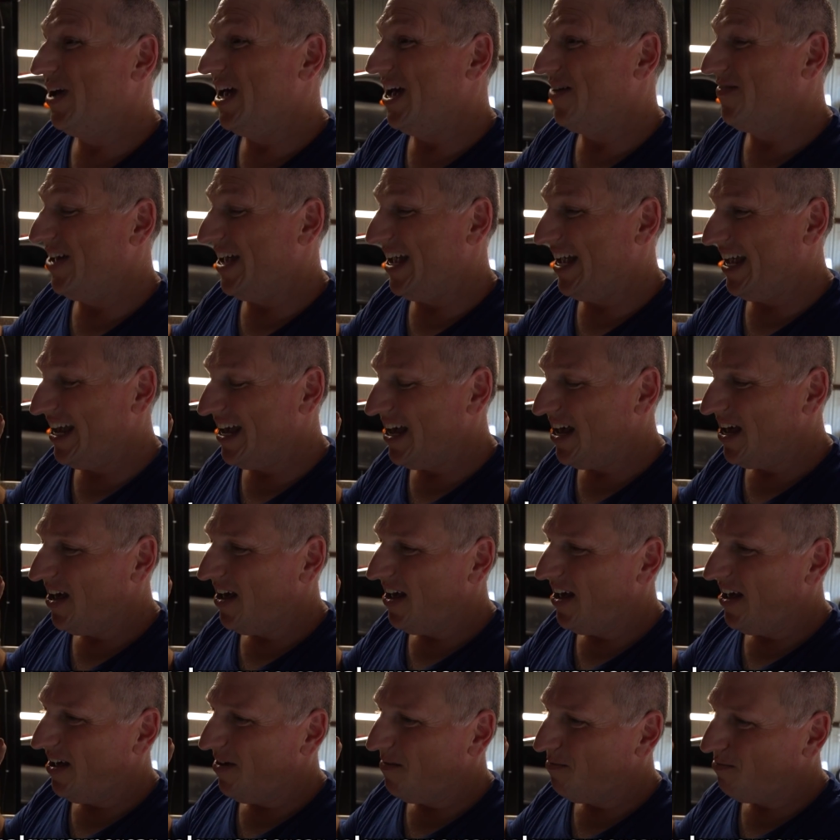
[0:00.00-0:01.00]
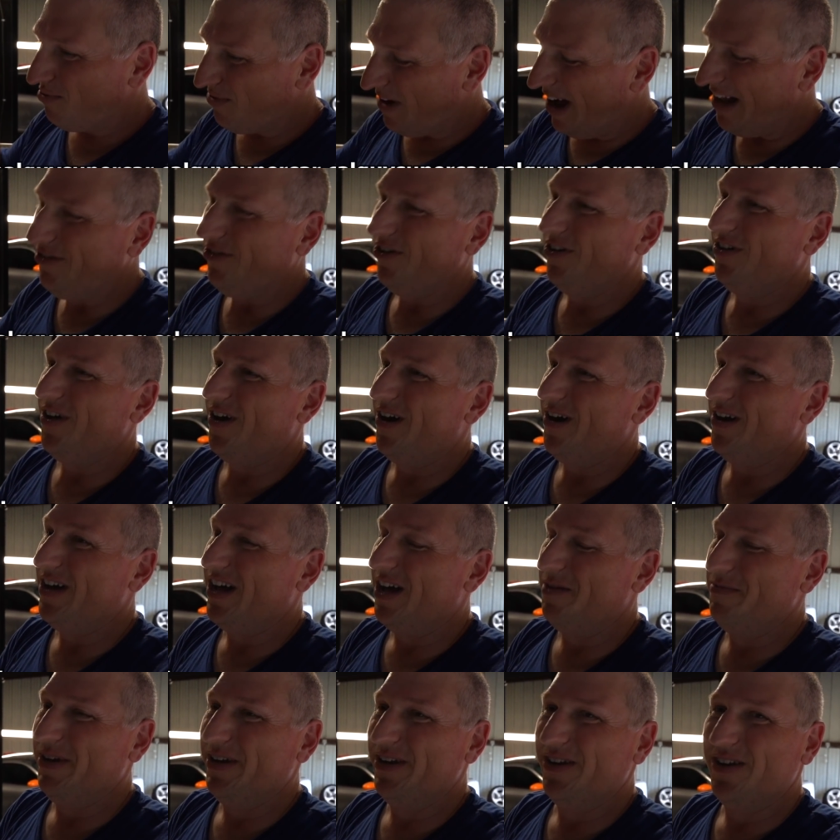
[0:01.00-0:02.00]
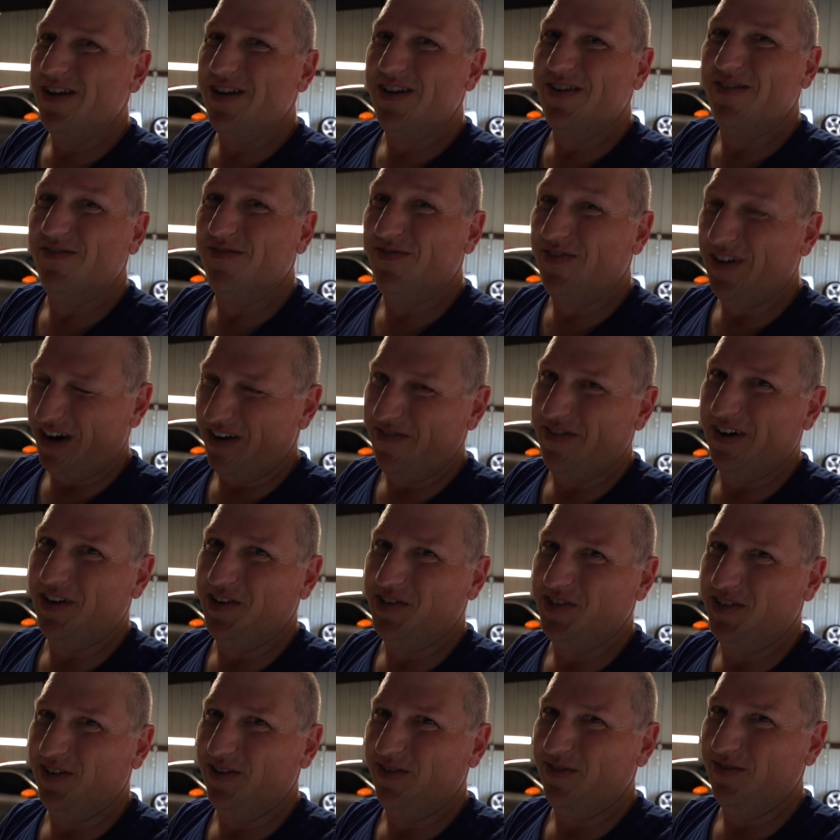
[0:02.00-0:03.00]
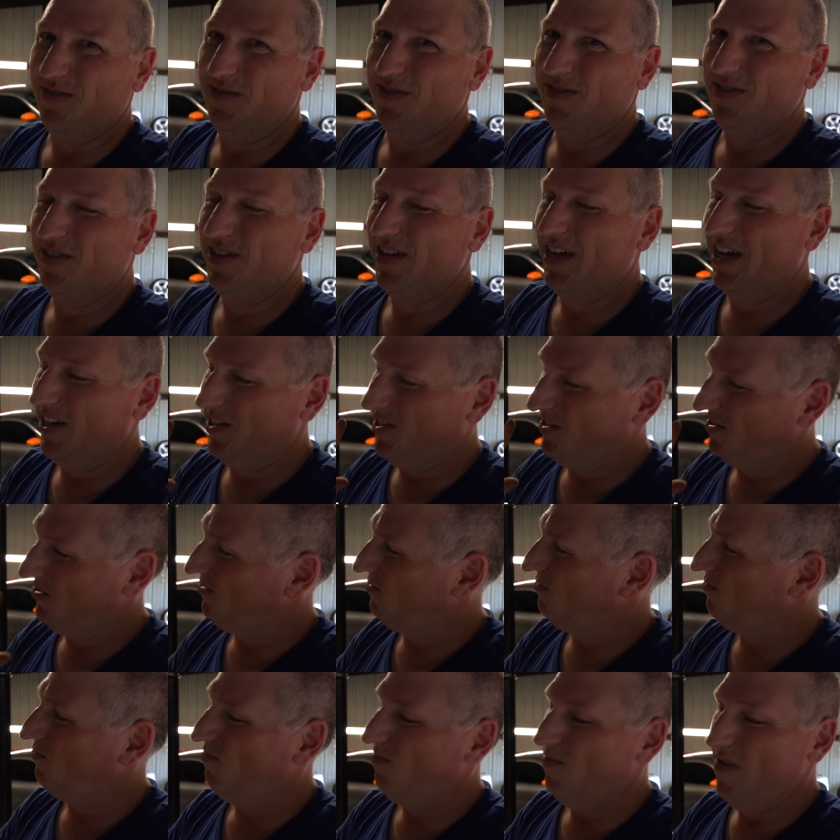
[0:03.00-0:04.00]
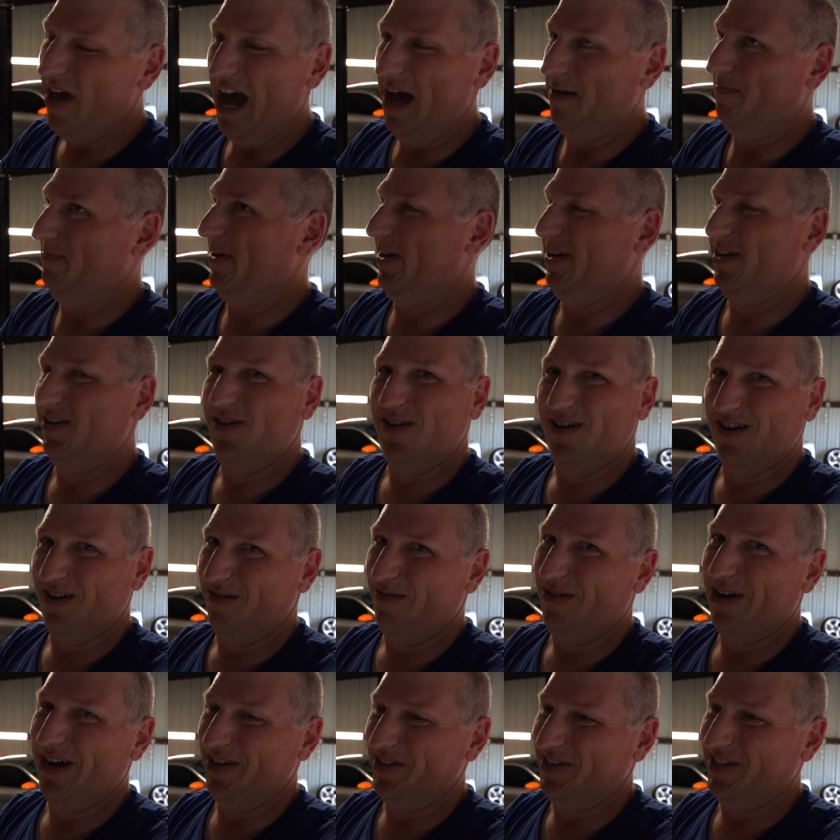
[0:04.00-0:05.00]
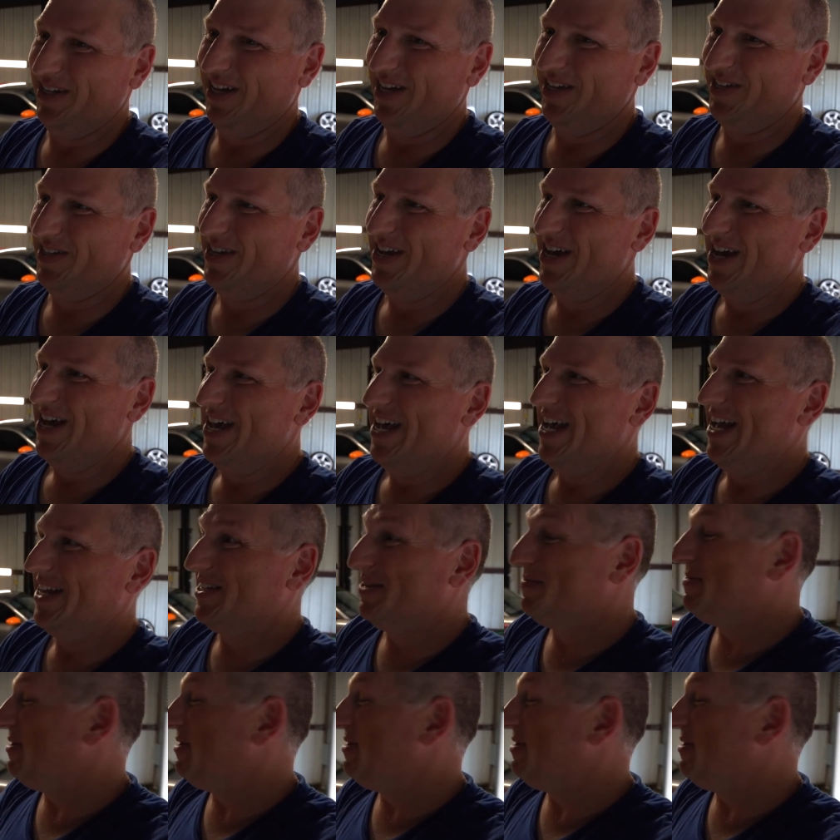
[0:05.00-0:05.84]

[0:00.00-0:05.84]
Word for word: We have a project car coming very, very soon. It's epic. You're going to want to see this. It's